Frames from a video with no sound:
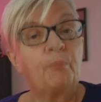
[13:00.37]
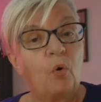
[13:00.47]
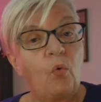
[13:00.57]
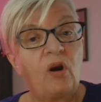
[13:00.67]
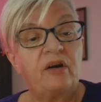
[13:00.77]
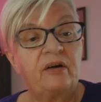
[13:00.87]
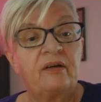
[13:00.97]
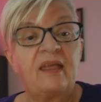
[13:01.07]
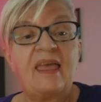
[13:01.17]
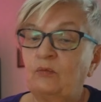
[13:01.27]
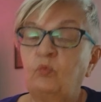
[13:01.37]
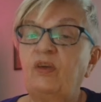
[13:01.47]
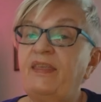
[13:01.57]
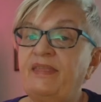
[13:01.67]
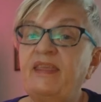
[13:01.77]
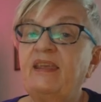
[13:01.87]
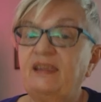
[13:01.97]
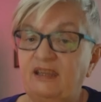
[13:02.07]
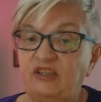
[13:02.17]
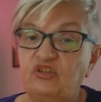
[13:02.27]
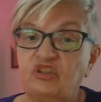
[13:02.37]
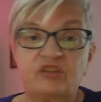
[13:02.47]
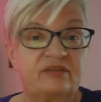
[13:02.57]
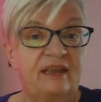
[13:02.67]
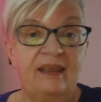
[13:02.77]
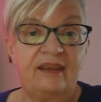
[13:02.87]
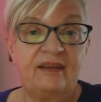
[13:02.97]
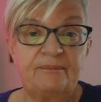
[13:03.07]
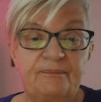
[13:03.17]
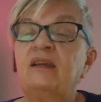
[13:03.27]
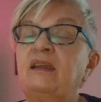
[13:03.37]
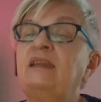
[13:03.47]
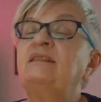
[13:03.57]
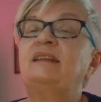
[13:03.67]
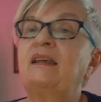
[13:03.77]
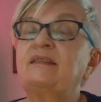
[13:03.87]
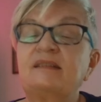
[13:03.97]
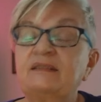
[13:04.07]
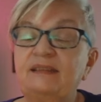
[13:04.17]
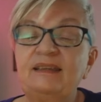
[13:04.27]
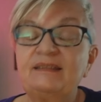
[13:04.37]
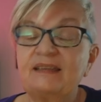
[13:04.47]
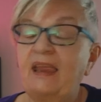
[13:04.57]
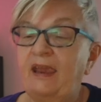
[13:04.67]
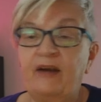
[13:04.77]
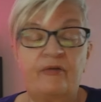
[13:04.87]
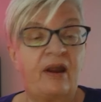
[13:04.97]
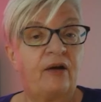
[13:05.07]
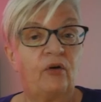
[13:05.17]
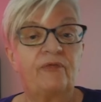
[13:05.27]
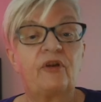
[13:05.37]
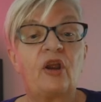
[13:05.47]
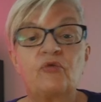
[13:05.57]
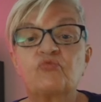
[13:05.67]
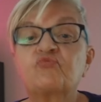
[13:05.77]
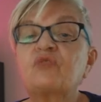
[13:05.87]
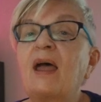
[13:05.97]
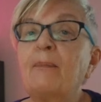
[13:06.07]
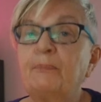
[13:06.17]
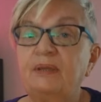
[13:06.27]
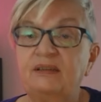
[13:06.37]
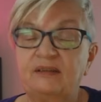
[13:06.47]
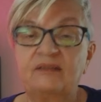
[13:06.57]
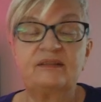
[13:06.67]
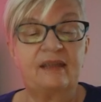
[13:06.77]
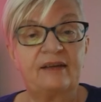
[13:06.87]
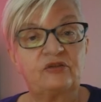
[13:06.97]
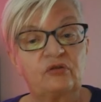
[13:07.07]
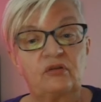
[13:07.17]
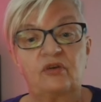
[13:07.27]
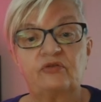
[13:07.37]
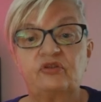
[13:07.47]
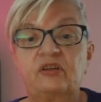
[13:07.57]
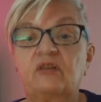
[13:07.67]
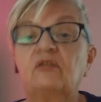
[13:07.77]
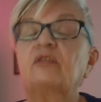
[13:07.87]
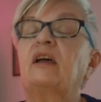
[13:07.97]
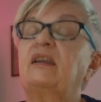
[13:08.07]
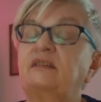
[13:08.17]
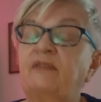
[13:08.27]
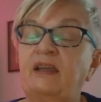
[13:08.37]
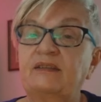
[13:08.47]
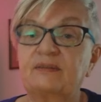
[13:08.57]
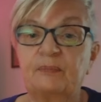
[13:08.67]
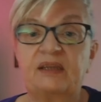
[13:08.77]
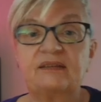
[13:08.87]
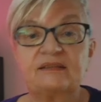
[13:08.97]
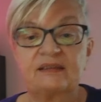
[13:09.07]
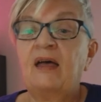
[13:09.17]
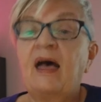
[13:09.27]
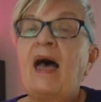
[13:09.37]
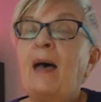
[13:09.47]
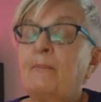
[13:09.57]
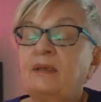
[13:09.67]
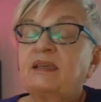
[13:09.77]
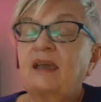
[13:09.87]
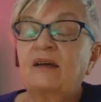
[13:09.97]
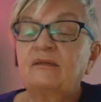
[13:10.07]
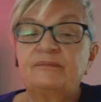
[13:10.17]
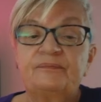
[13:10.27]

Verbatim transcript: more with each day. In this, this era of rapid technological advancements, Ameca,